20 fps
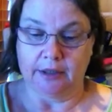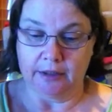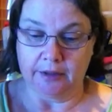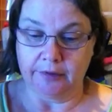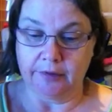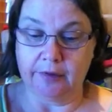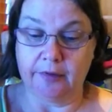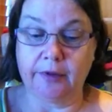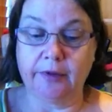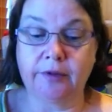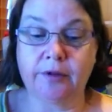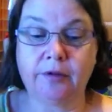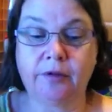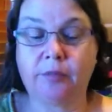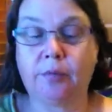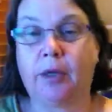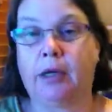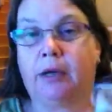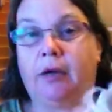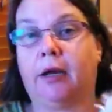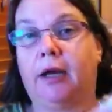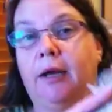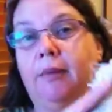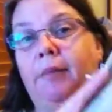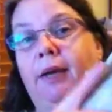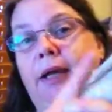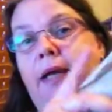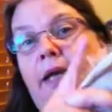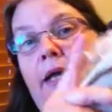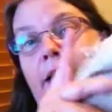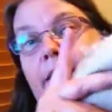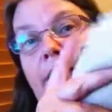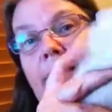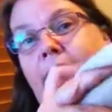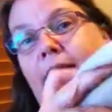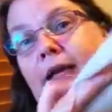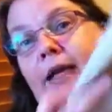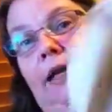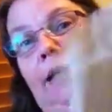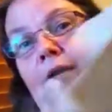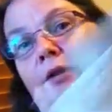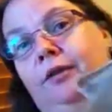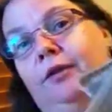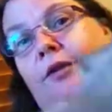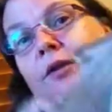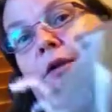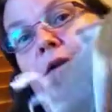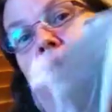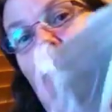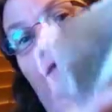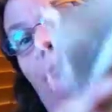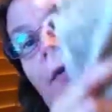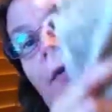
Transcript: So this is where I'm at as of